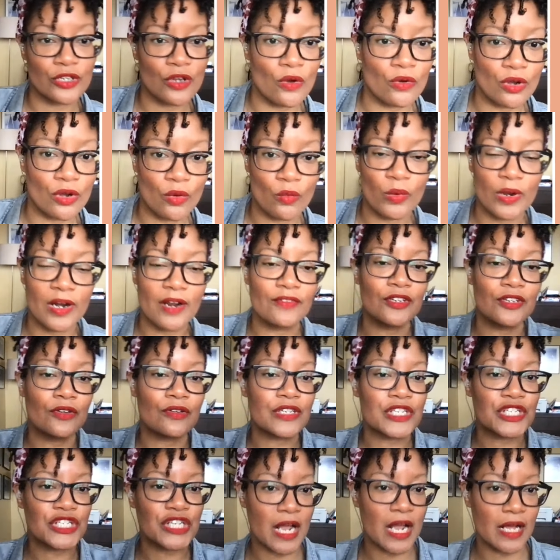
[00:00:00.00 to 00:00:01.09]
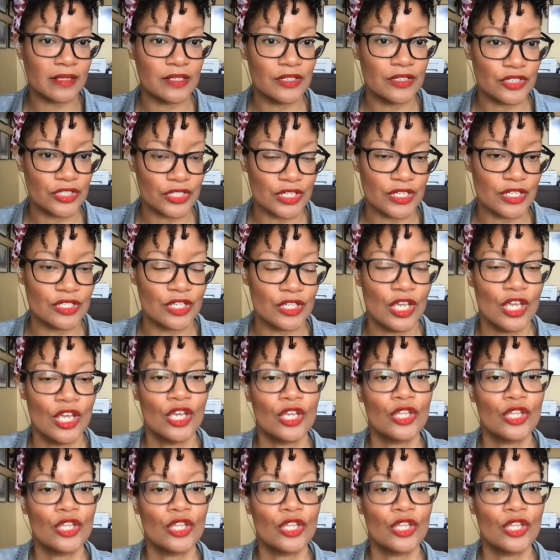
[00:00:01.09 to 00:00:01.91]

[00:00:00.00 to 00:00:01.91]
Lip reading: yoga, whatever your challenge is.